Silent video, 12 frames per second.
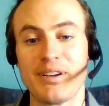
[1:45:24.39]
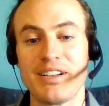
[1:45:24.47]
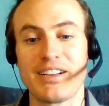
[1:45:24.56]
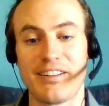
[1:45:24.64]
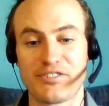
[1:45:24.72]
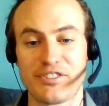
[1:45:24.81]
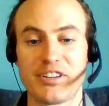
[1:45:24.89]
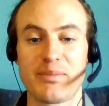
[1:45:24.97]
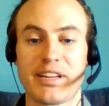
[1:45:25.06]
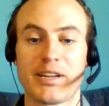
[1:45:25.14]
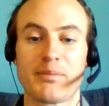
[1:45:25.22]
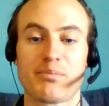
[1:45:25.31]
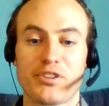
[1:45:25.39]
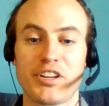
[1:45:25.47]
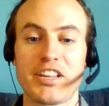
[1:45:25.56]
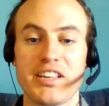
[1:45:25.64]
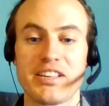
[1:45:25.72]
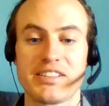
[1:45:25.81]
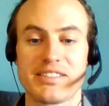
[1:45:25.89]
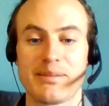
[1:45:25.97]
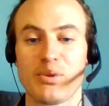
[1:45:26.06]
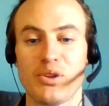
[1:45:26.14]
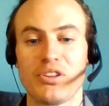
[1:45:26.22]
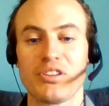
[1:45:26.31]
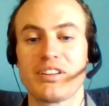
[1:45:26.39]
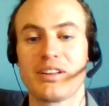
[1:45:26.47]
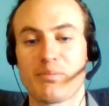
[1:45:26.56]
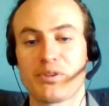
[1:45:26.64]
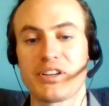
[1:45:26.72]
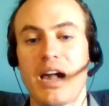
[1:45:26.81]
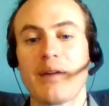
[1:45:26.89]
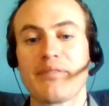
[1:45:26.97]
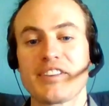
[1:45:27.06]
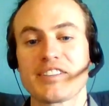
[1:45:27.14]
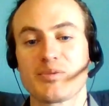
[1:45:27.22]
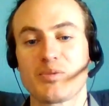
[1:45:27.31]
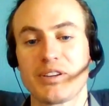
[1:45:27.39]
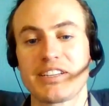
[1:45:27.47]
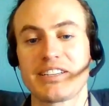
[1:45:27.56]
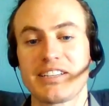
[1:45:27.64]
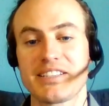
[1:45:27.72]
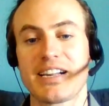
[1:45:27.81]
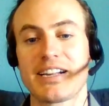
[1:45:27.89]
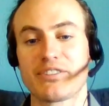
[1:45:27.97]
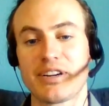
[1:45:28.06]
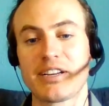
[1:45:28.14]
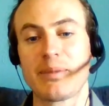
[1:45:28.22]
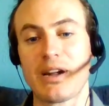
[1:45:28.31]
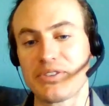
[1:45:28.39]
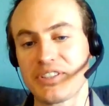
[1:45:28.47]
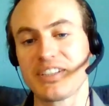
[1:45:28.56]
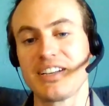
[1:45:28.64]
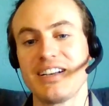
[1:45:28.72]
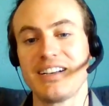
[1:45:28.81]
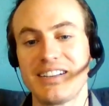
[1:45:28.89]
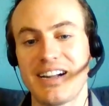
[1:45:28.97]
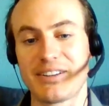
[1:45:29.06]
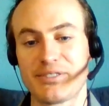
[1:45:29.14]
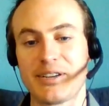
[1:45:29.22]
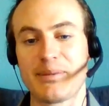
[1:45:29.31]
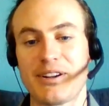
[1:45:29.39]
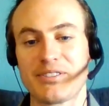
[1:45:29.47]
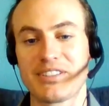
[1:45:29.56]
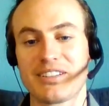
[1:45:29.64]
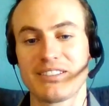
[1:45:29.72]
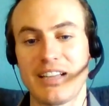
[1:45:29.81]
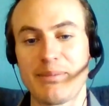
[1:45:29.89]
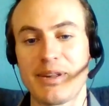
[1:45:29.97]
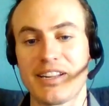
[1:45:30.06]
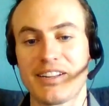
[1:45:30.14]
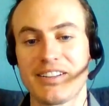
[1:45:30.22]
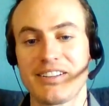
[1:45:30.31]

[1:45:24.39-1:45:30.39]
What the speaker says: I've tried to make it pretty simple and pretty obvious what it is I write about. I write about climbing